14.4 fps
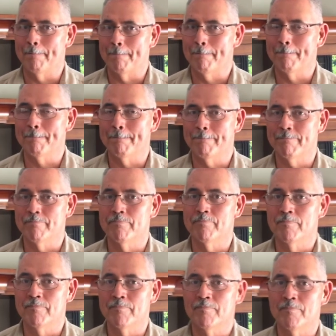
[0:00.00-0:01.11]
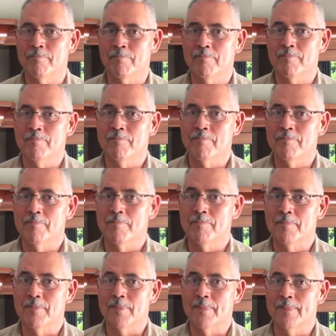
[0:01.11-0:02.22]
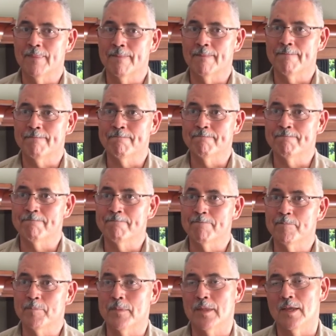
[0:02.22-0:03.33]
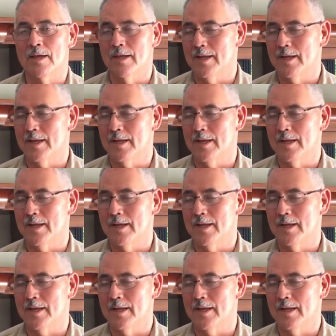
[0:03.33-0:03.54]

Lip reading: And you're thinking 4 to 5 years sort of period of time.